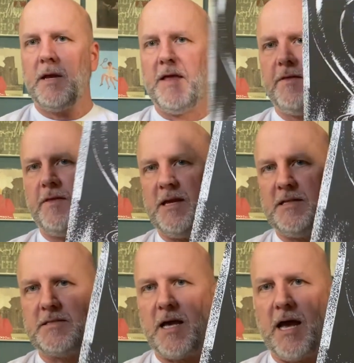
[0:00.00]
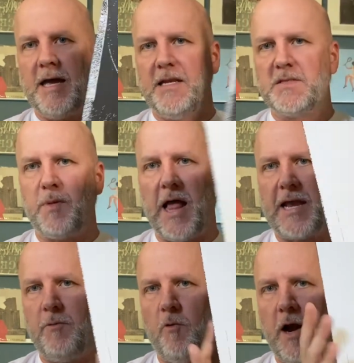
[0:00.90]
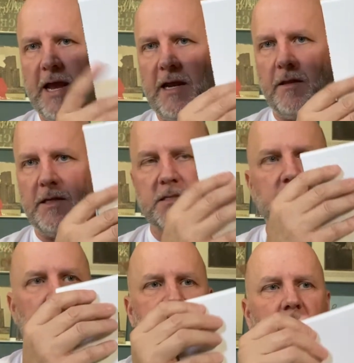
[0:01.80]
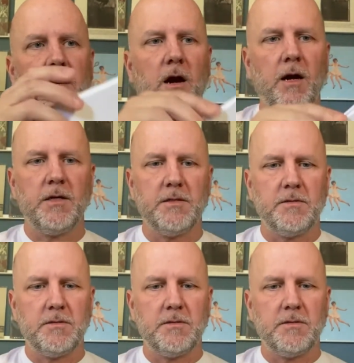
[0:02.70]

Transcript: then the inside is black and white on this nice card